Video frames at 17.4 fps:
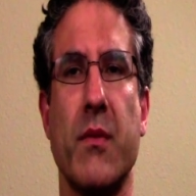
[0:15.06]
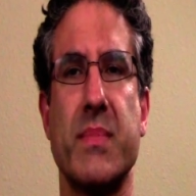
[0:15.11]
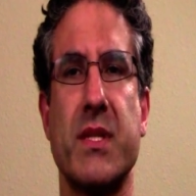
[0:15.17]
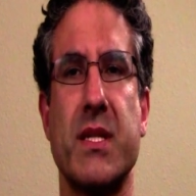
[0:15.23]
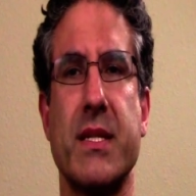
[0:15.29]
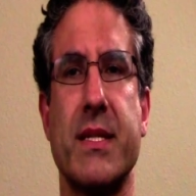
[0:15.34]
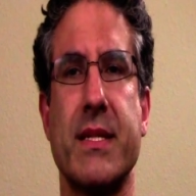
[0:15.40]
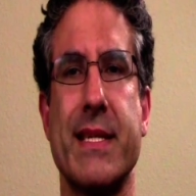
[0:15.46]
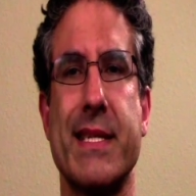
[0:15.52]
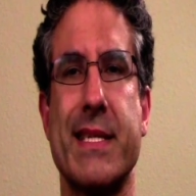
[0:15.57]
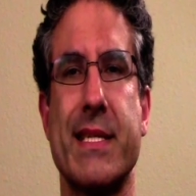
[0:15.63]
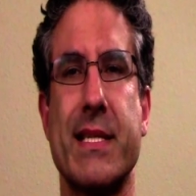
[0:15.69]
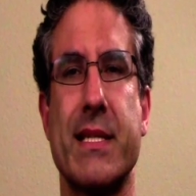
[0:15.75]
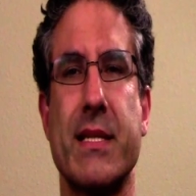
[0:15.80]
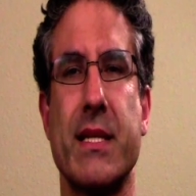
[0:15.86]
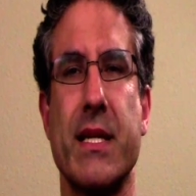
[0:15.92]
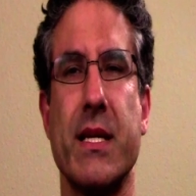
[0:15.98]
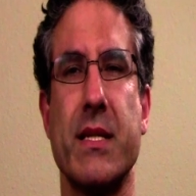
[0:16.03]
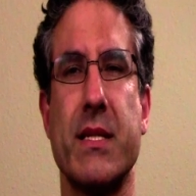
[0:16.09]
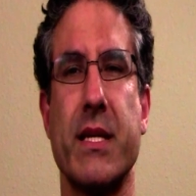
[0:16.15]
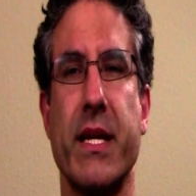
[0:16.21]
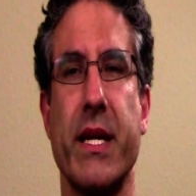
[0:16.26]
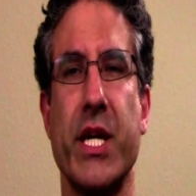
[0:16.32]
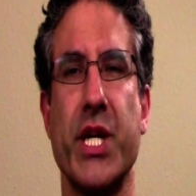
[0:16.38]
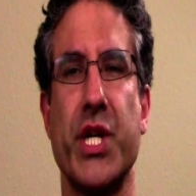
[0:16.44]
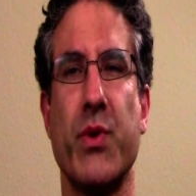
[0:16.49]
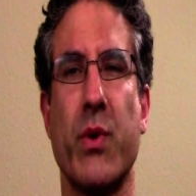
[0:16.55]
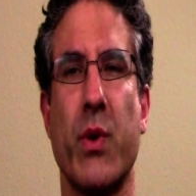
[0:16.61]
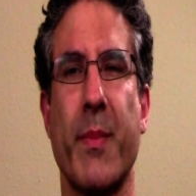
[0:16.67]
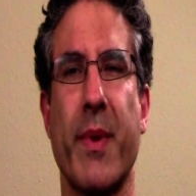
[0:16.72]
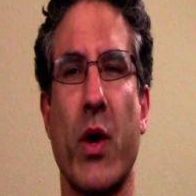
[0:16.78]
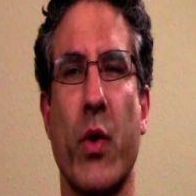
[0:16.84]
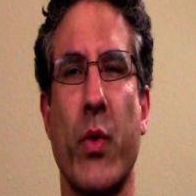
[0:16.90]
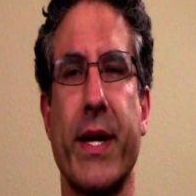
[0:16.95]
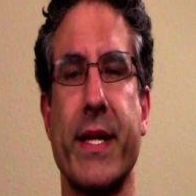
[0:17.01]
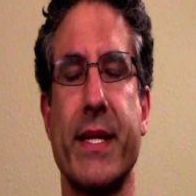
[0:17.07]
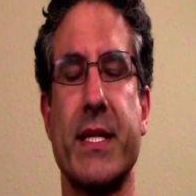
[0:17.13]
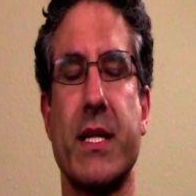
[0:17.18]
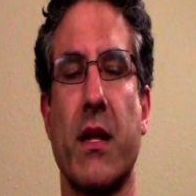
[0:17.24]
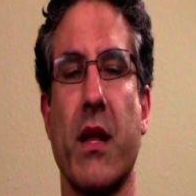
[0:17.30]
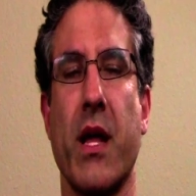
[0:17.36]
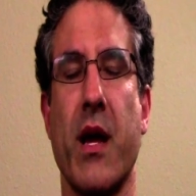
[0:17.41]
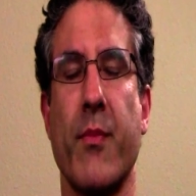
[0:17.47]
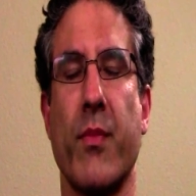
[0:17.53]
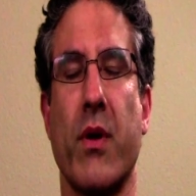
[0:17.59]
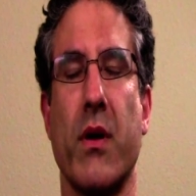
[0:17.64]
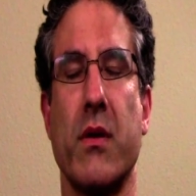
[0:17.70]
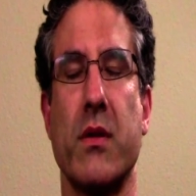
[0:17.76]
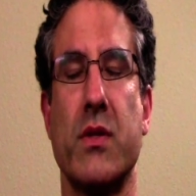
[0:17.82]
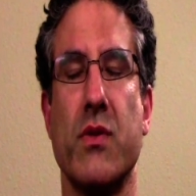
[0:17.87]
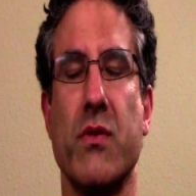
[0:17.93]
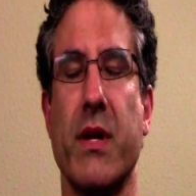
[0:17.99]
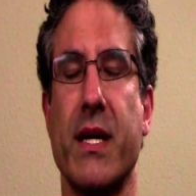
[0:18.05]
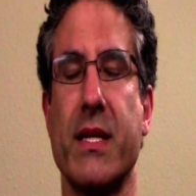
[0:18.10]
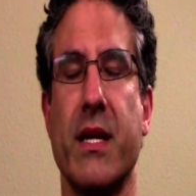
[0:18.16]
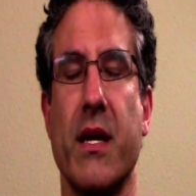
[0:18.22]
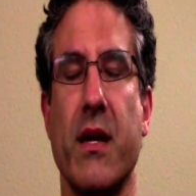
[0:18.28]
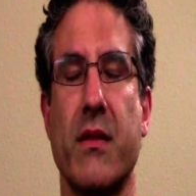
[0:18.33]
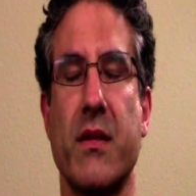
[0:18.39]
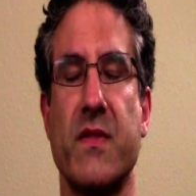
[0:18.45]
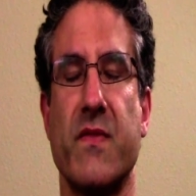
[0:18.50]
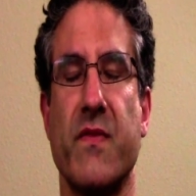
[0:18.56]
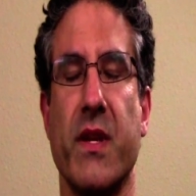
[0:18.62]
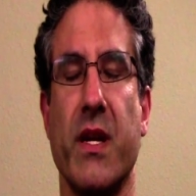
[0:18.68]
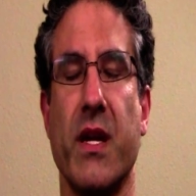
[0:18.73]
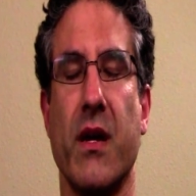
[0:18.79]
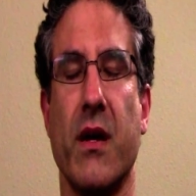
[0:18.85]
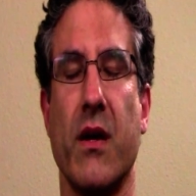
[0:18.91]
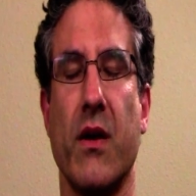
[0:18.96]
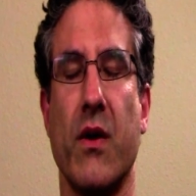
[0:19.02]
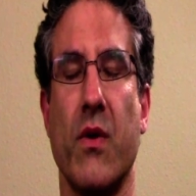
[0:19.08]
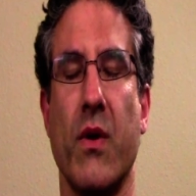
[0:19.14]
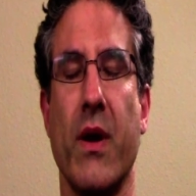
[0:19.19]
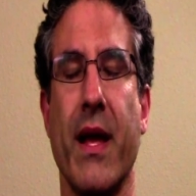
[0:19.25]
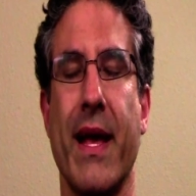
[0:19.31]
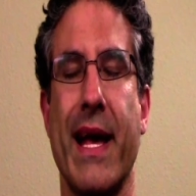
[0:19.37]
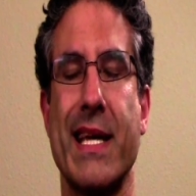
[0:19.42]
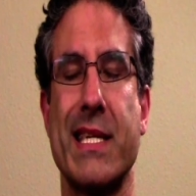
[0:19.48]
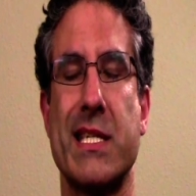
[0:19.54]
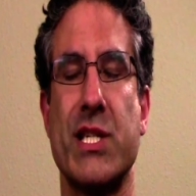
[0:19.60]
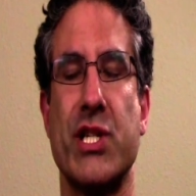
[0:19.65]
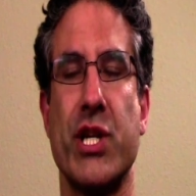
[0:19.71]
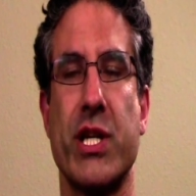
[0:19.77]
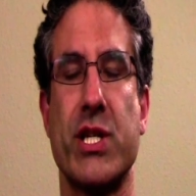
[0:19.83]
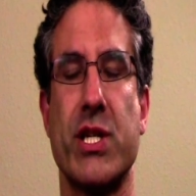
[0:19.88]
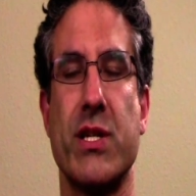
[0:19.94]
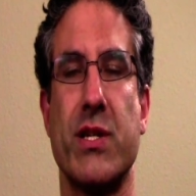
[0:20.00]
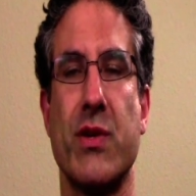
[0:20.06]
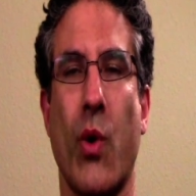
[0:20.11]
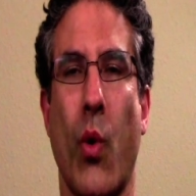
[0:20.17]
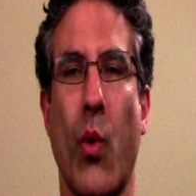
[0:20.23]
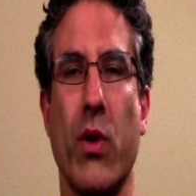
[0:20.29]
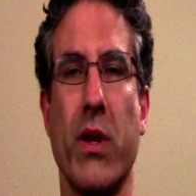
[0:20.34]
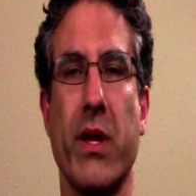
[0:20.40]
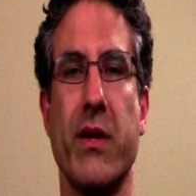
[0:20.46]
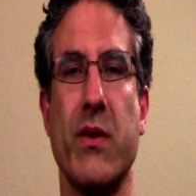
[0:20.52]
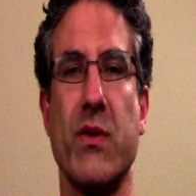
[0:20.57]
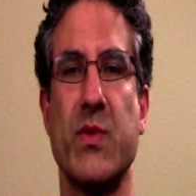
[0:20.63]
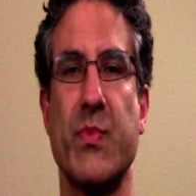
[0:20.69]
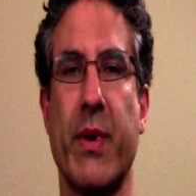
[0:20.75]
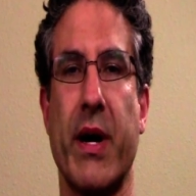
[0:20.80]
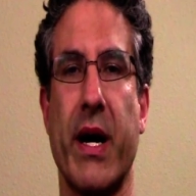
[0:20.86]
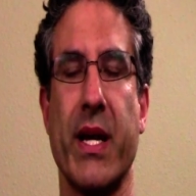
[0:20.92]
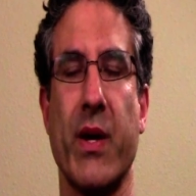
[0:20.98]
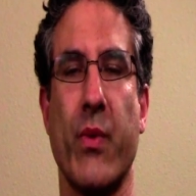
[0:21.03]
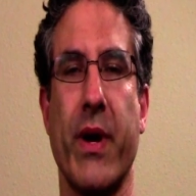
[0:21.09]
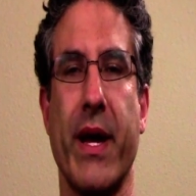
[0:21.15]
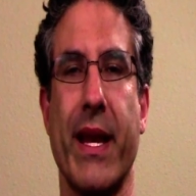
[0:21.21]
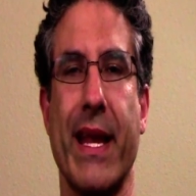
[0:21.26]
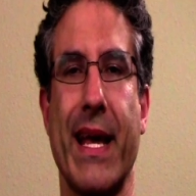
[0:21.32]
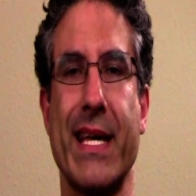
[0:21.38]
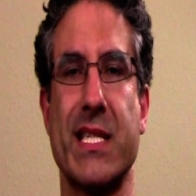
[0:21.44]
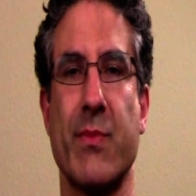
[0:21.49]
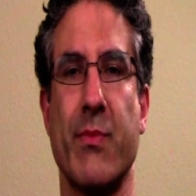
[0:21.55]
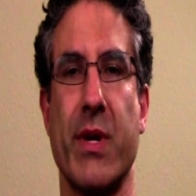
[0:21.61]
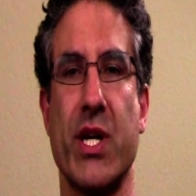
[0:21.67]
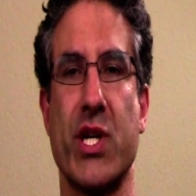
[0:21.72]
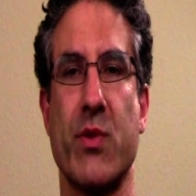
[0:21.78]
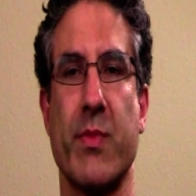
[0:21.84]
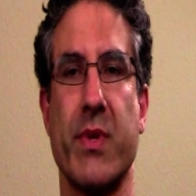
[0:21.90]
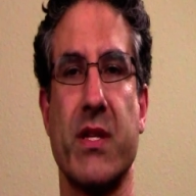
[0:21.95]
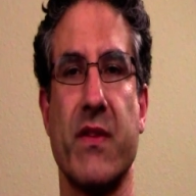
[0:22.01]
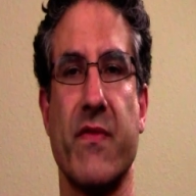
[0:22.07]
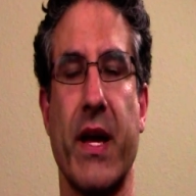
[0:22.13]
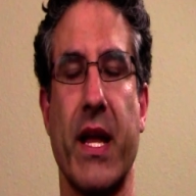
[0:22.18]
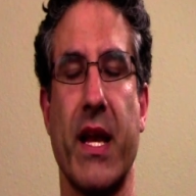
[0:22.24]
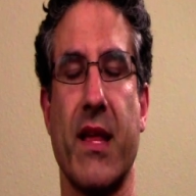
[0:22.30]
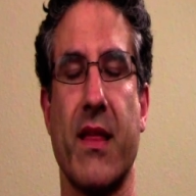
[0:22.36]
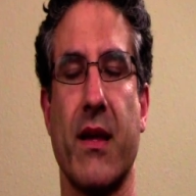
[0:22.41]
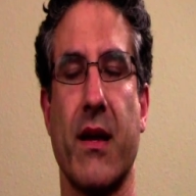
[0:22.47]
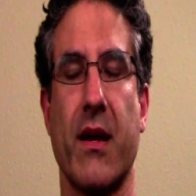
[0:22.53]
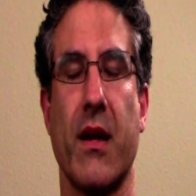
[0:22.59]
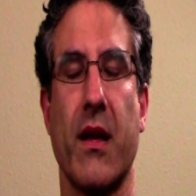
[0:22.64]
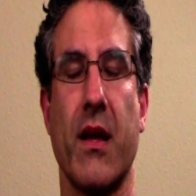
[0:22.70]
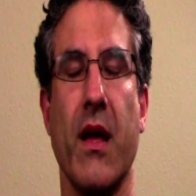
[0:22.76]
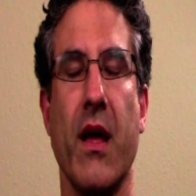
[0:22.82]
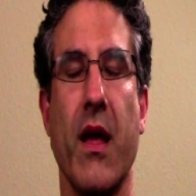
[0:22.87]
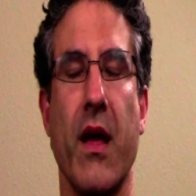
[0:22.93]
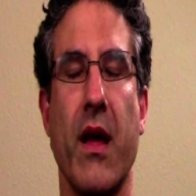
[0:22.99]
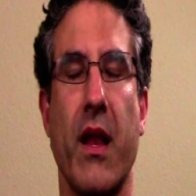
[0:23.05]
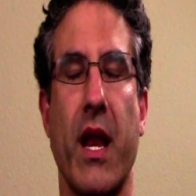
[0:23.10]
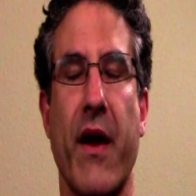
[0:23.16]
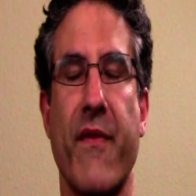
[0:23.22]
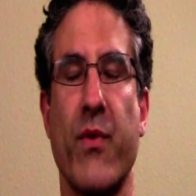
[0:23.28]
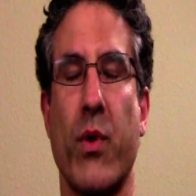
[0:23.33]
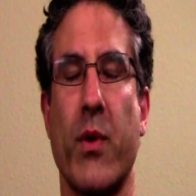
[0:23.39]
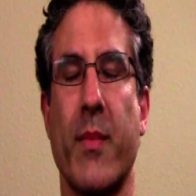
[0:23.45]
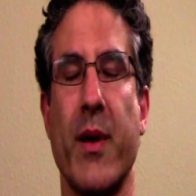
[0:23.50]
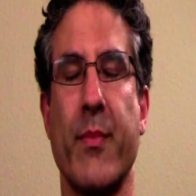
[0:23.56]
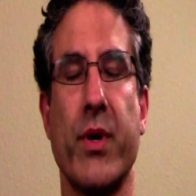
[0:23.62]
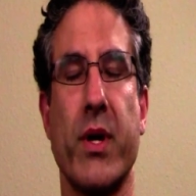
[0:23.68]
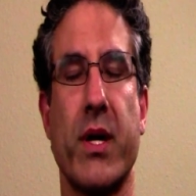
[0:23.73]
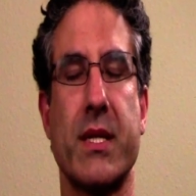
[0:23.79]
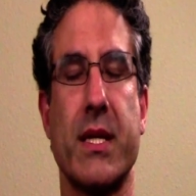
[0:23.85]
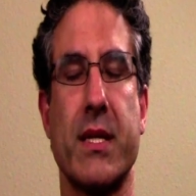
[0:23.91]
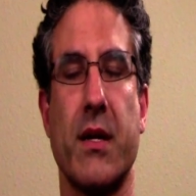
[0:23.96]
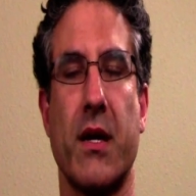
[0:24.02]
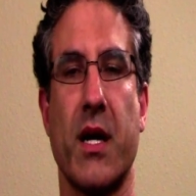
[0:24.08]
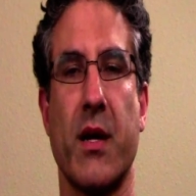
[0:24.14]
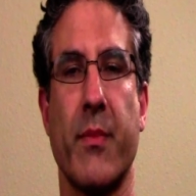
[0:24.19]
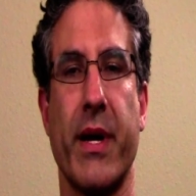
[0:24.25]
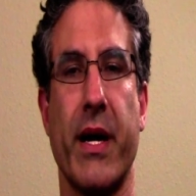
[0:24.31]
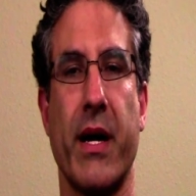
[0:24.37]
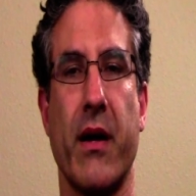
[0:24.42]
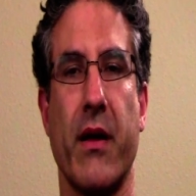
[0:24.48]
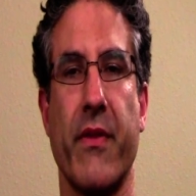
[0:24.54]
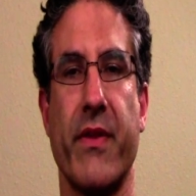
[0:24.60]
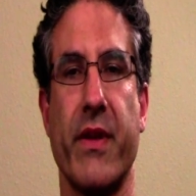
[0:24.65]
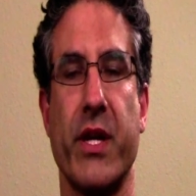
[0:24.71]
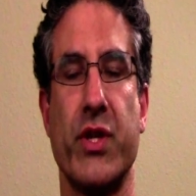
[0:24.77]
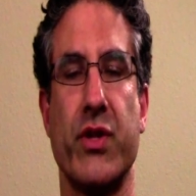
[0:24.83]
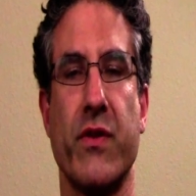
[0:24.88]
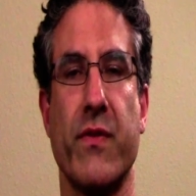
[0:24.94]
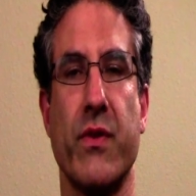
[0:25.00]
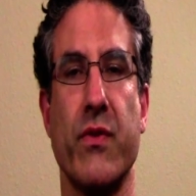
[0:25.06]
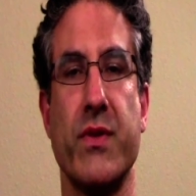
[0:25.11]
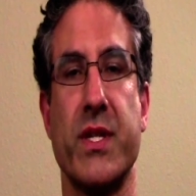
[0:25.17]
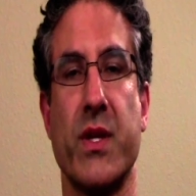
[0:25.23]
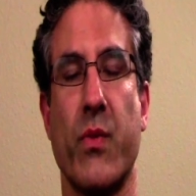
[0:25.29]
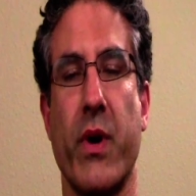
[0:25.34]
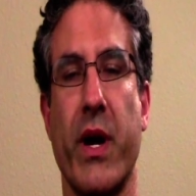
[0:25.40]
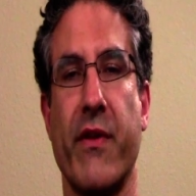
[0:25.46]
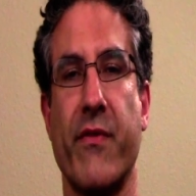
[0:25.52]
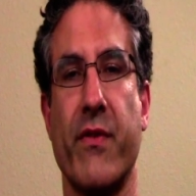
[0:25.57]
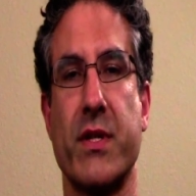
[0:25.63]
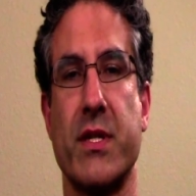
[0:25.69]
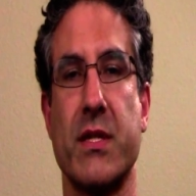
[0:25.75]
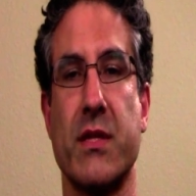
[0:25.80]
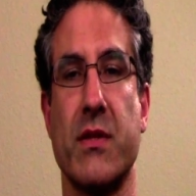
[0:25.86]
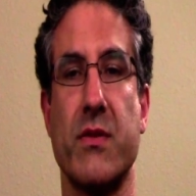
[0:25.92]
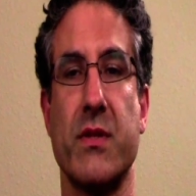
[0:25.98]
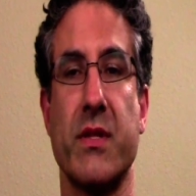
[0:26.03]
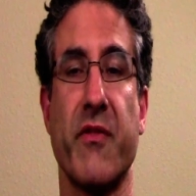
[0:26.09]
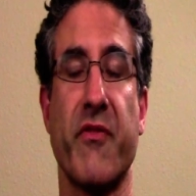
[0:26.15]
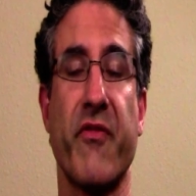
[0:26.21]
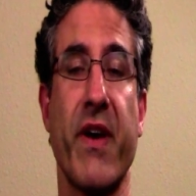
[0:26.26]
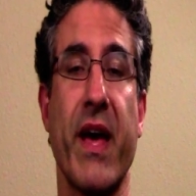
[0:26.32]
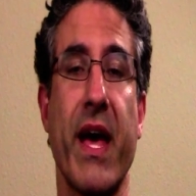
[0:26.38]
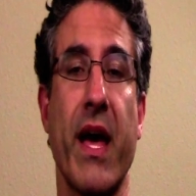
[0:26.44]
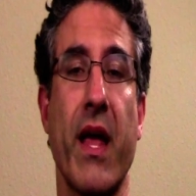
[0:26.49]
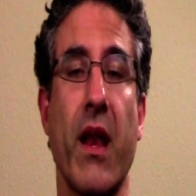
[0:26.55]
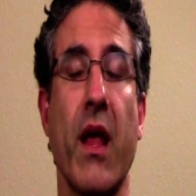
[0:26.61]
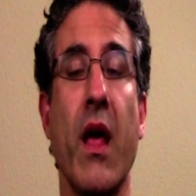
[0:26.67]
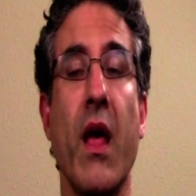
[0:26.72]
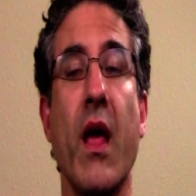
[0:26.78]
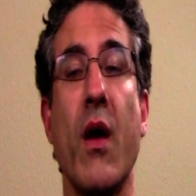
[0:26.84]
Since this is an issue, I want to make a quick disclaimer. Do not take this video as a suggestion to only use body weight as a measurement of anything. In every one of my books, I talk about the issue of losing weight versus losing fat.